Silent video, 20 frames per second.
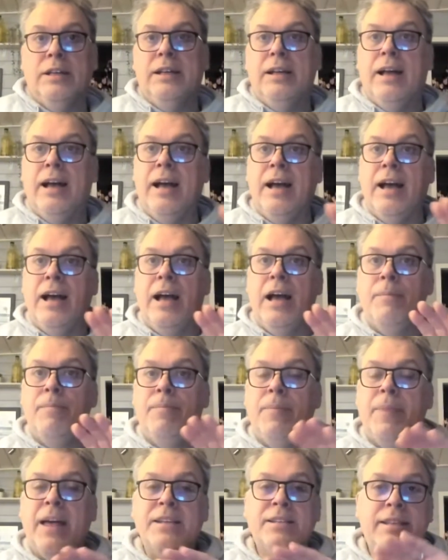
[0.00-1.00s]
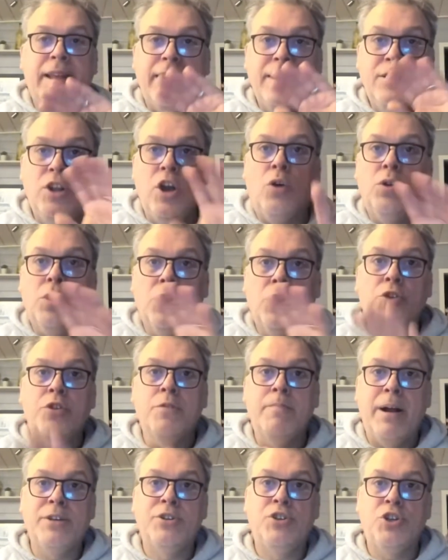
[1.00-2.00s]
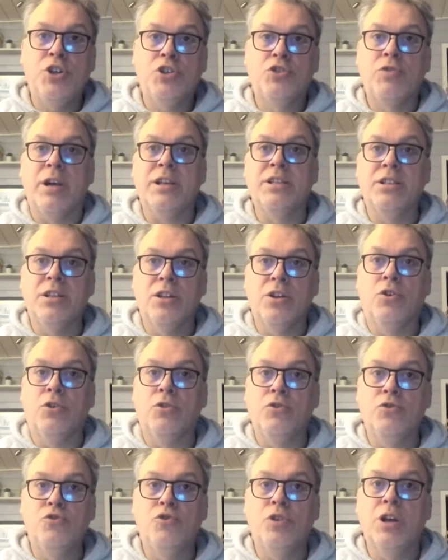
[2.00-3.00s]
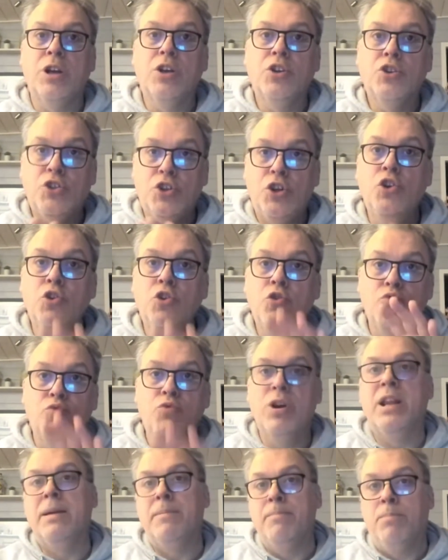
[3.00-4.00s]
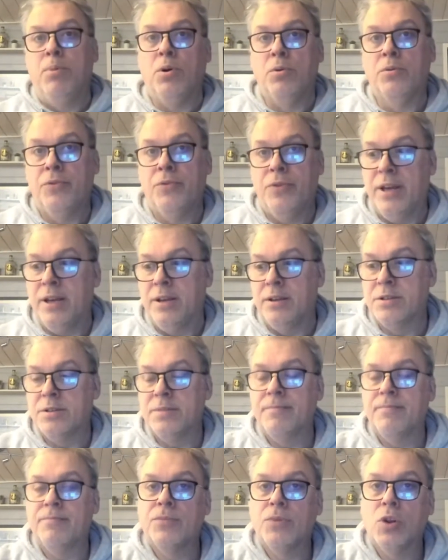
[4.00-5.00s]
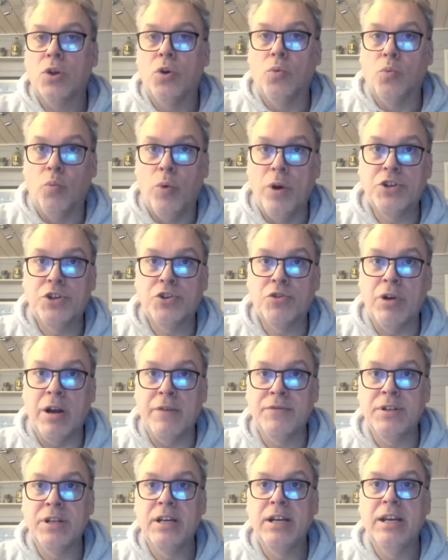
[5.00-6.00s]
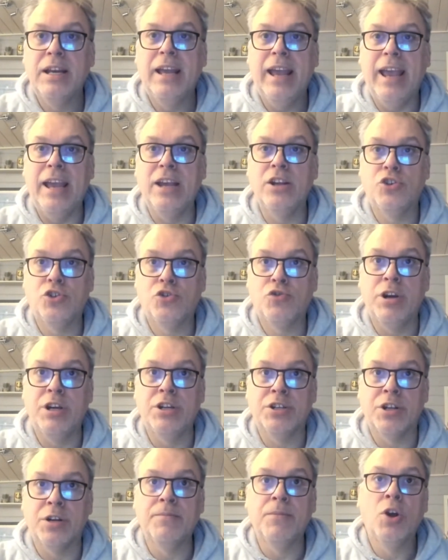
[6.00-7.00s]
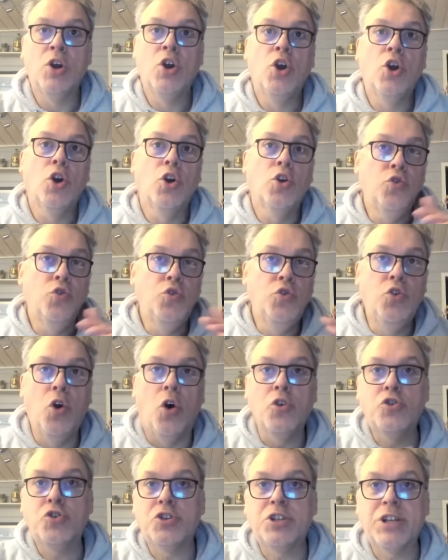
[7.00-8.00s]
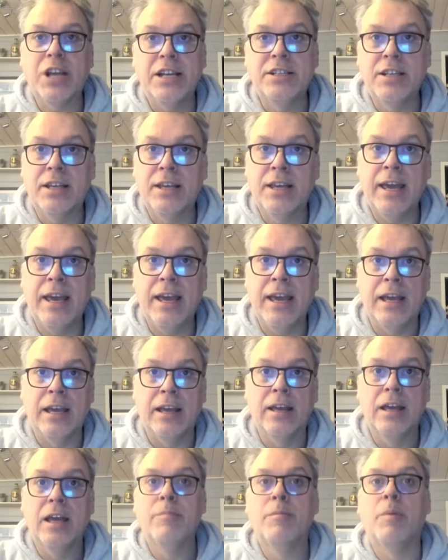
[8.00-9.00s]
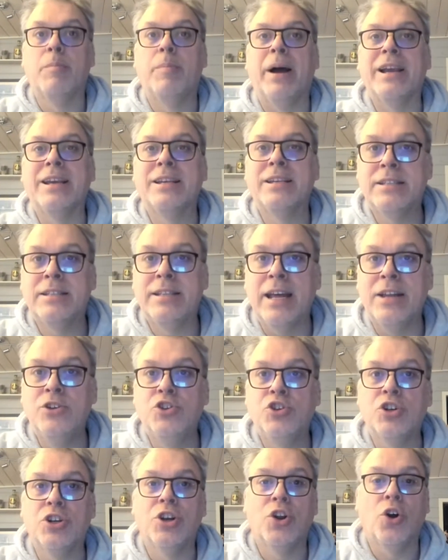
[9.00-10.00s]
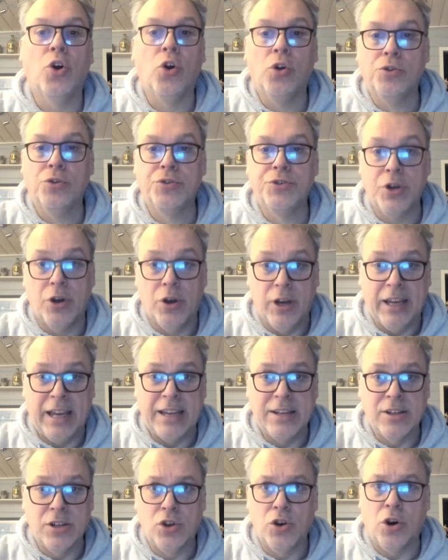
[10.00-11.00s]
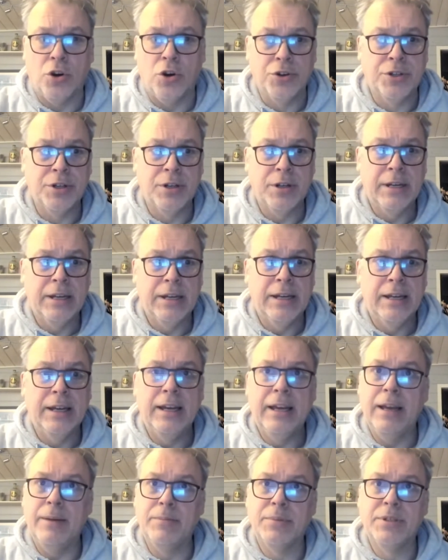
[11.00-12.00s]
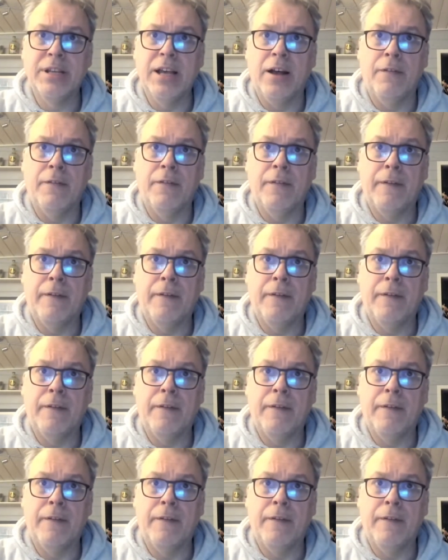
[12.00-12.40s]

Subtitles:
That's telling Nowell and other magistrates in the country 2 really important things. Witchcraft is treason, not just against the king, but by extension also against God himself.